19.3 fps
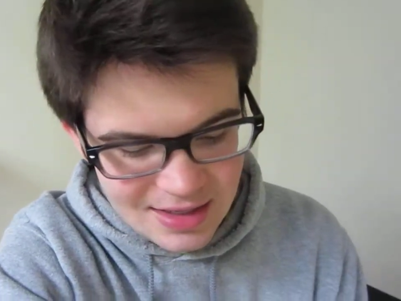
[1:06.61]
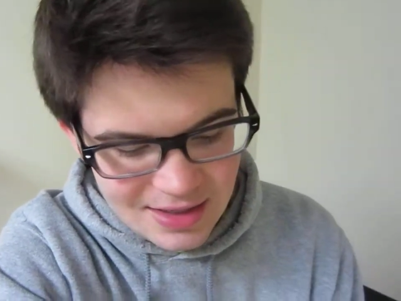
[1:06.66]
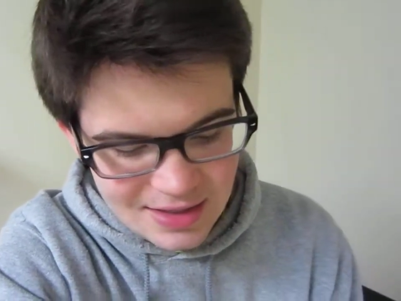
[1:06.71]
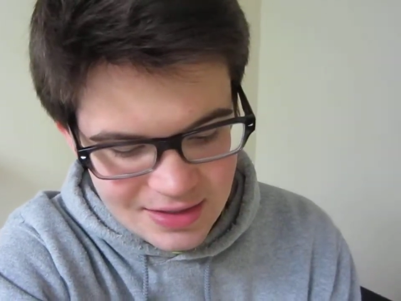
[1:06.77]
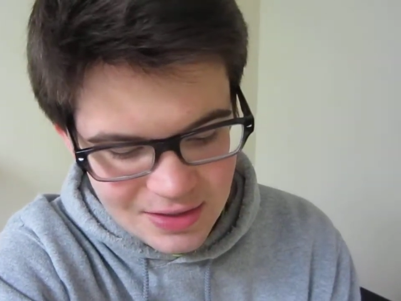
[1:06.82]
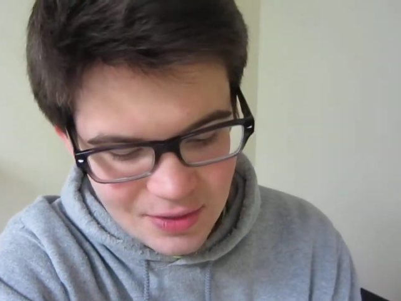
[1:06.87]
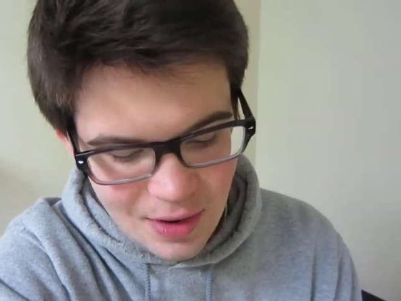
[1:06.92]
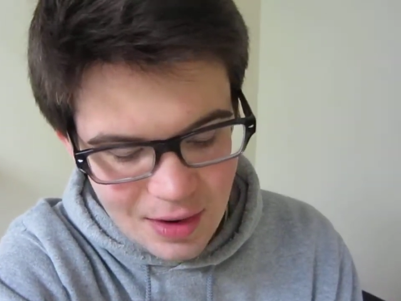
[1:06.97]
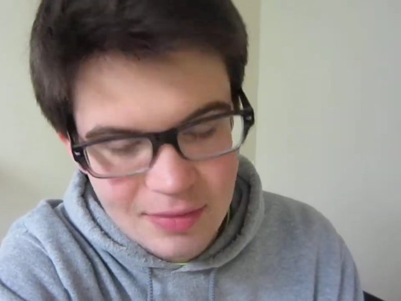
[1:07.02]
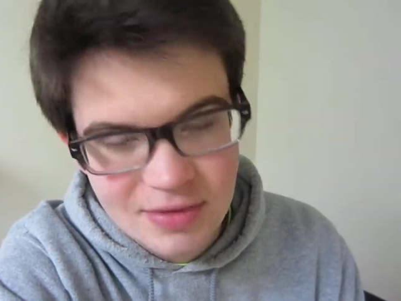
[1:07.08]

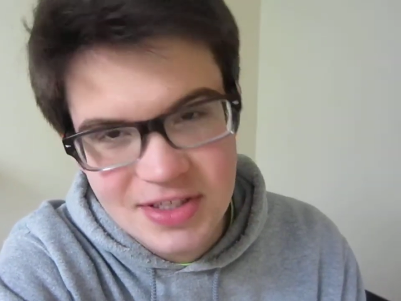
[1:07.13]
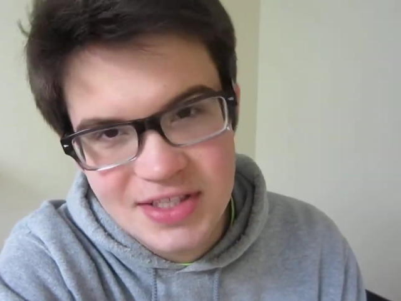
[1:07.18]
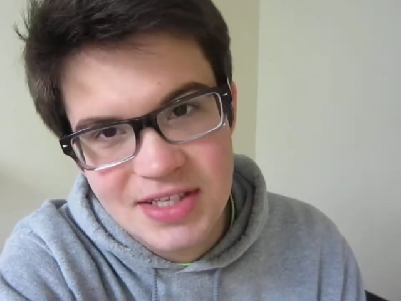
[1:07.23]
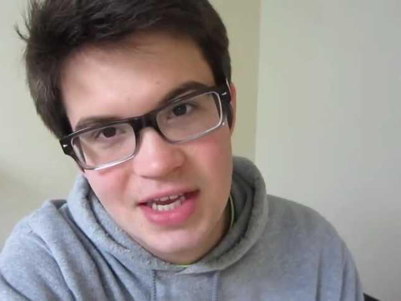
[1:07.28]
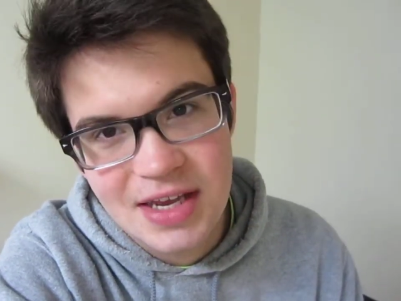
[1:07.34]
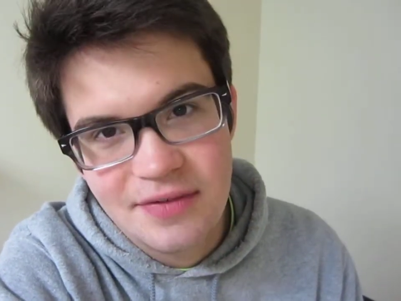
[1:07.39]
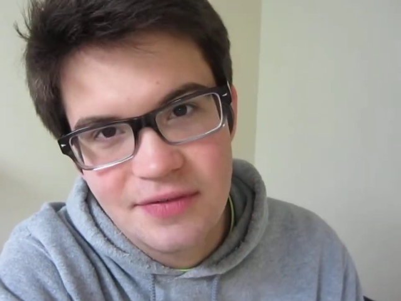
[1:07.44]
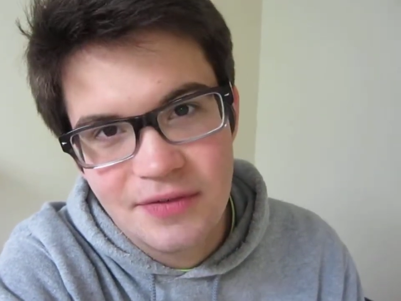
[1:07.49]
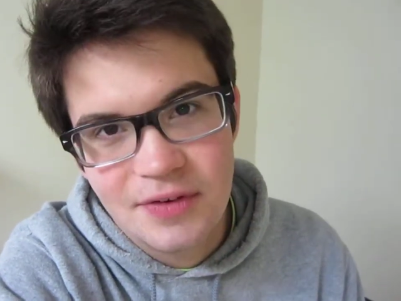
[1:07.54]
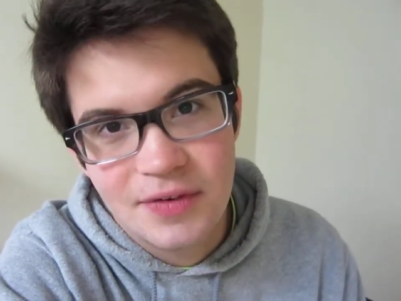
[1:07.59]
so I was
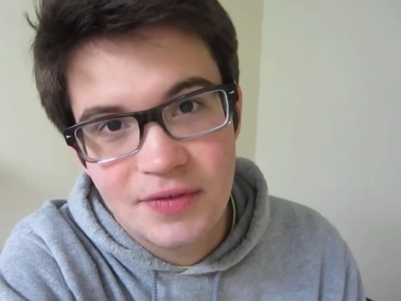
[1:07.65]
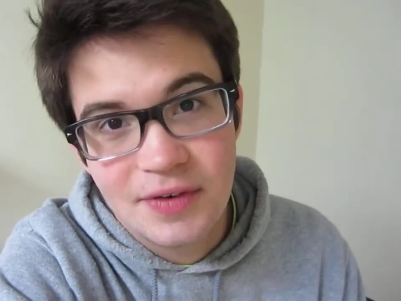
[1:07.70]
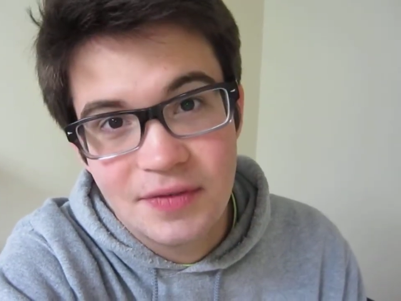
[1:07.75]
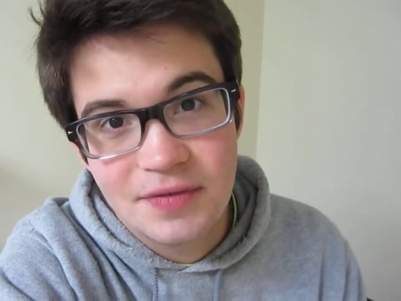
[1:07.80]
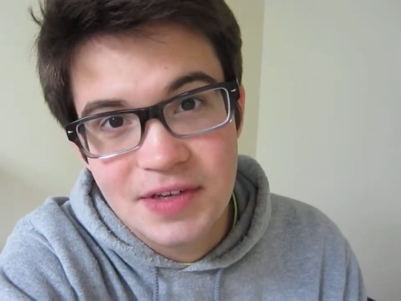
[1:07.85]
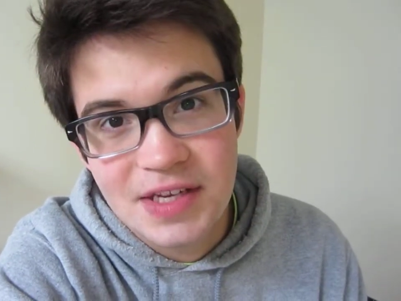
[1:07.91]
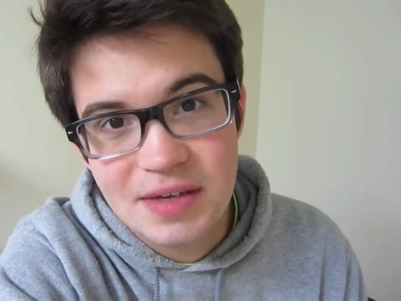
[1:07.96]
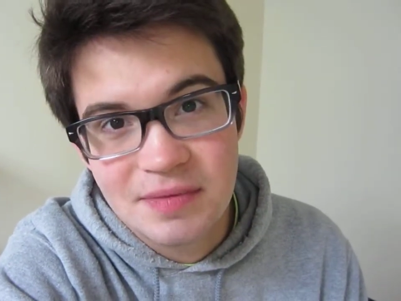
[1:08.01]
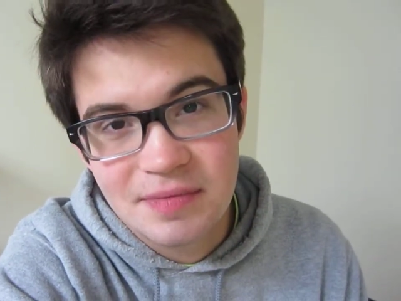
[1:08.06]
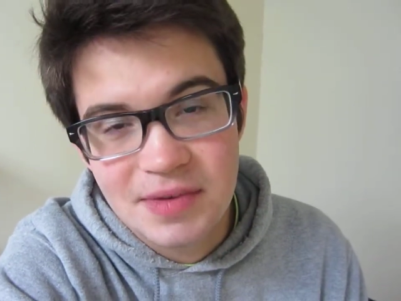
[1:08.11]
safe for
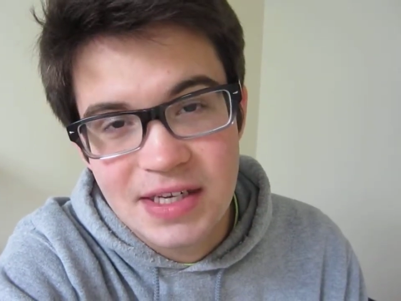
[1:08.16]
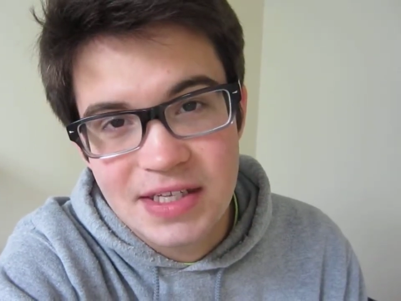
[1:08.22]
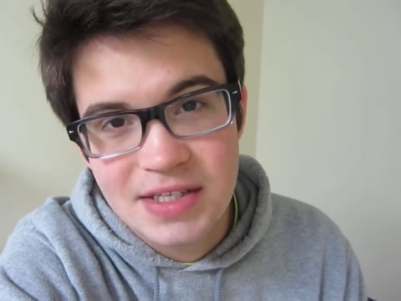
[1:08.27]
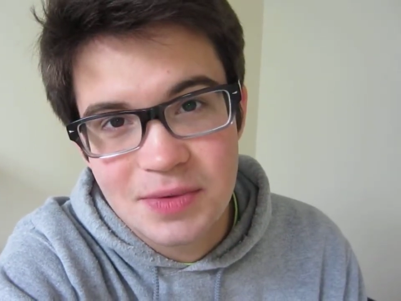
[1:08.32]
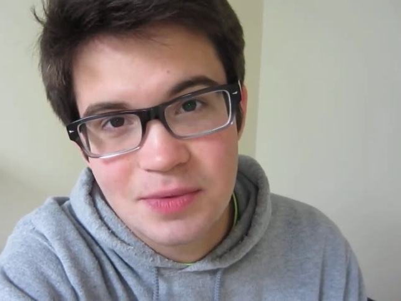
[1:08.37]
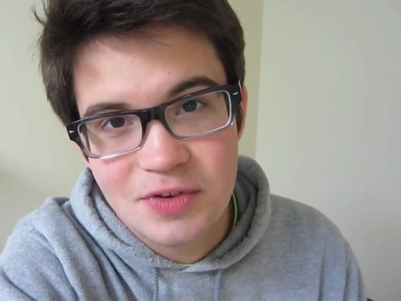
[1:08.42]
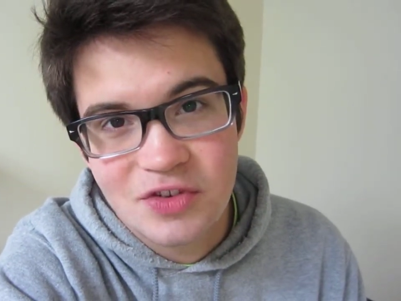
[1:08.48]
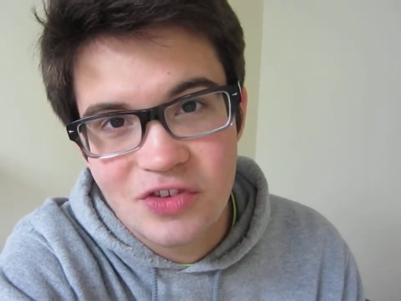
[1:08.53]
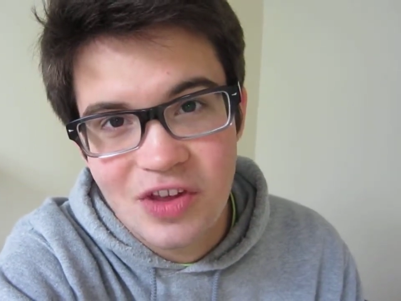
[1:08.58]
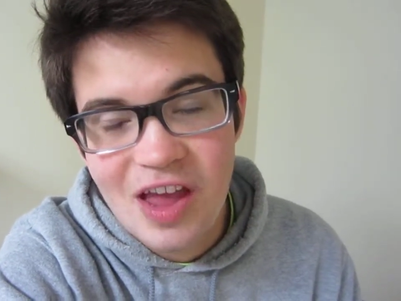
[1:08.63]
15
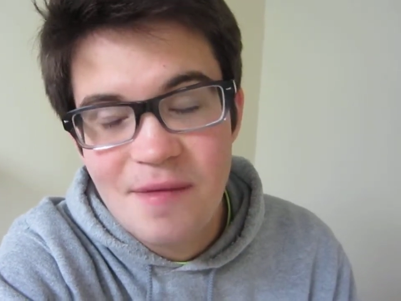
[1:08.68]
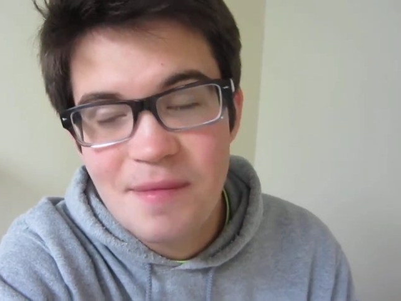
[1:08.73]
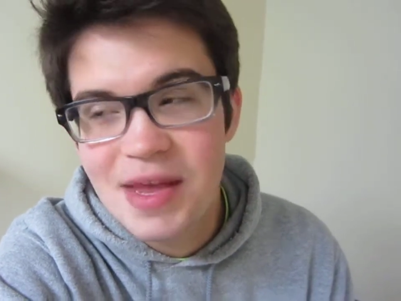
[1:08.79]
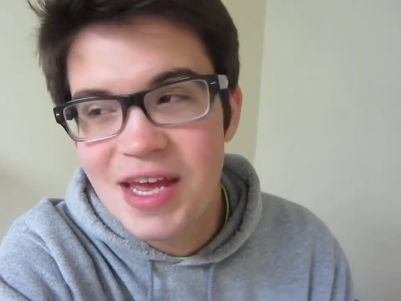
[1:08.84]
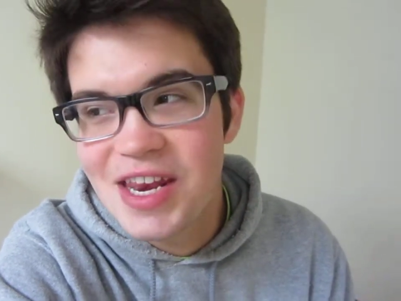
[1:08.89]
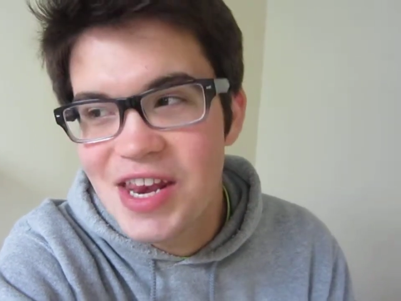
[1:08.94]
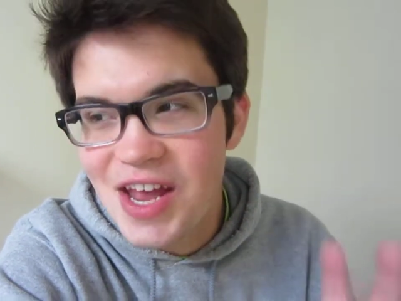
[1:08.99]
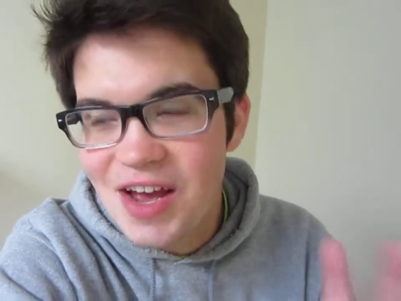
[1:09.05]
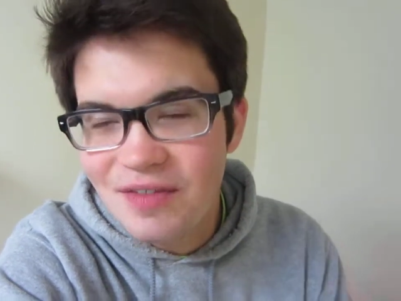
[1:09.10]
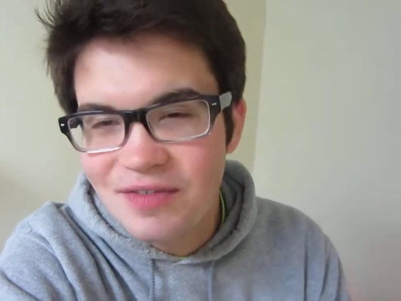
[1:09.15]
minutes, which gave me
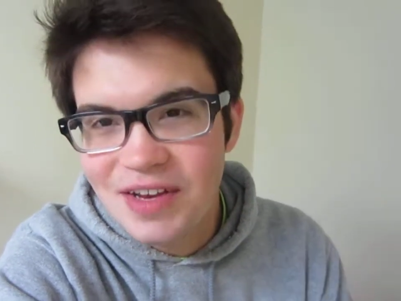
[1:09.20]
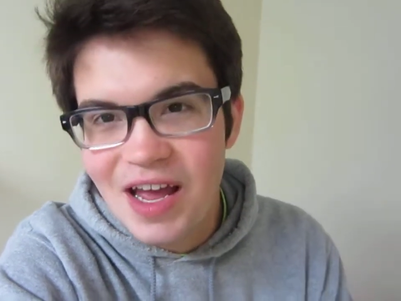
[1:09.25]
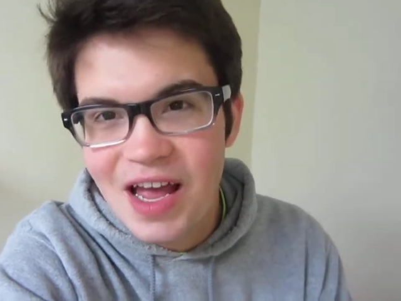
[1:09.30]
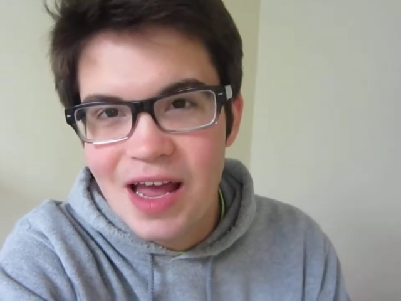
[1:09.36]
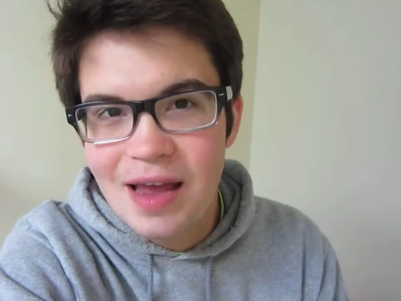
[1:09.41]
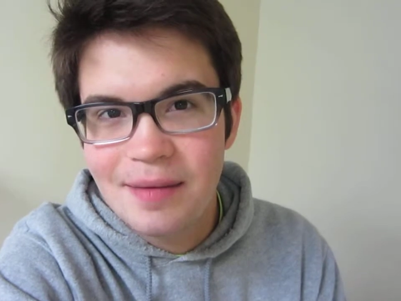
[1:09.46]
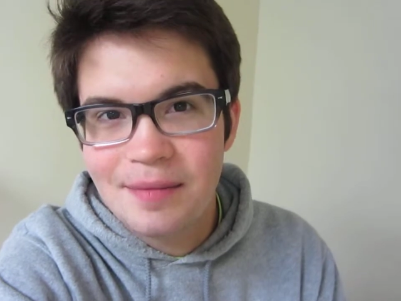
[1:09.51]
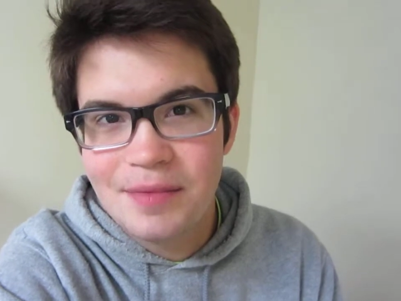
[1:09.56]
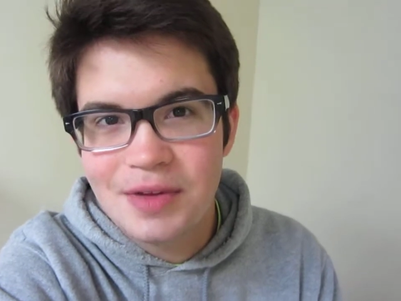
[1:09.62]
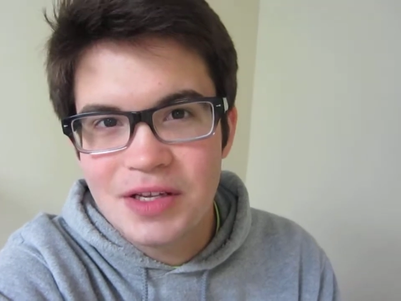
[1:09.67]
enough
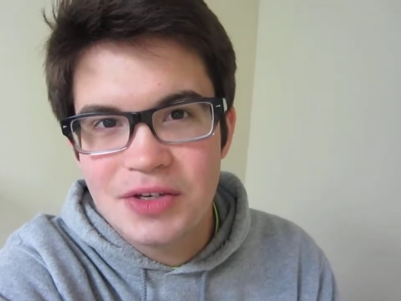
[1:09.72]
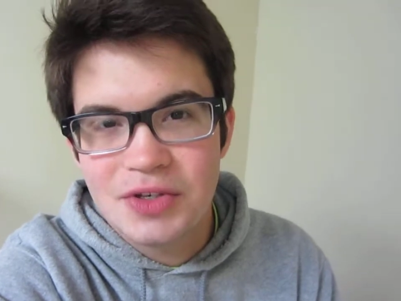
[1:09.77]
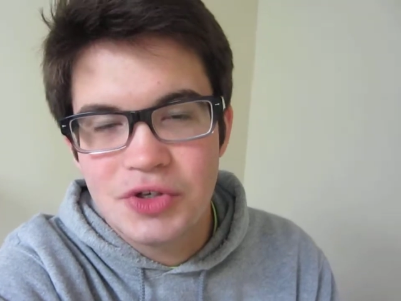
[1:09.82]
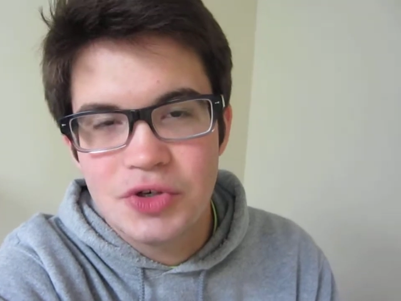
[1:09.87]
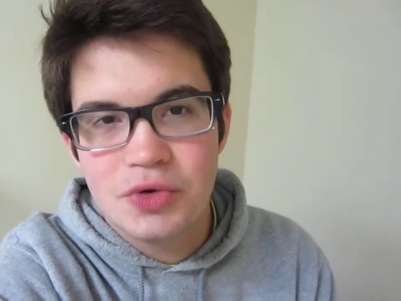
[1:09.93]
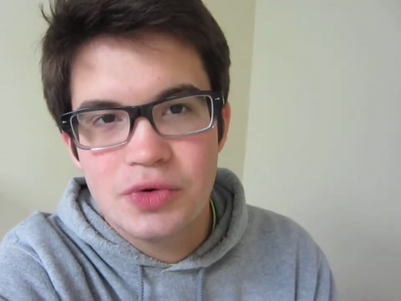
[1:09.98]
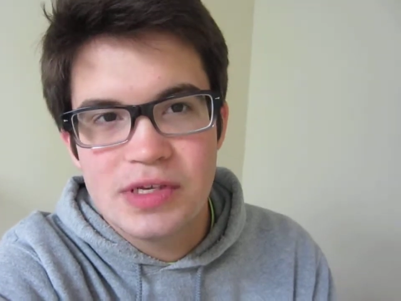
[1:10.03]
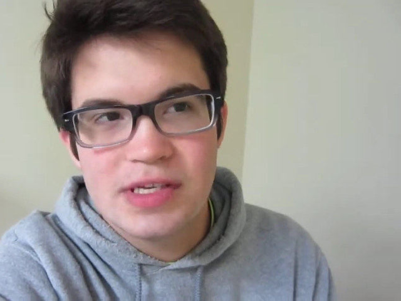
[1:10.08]
time to,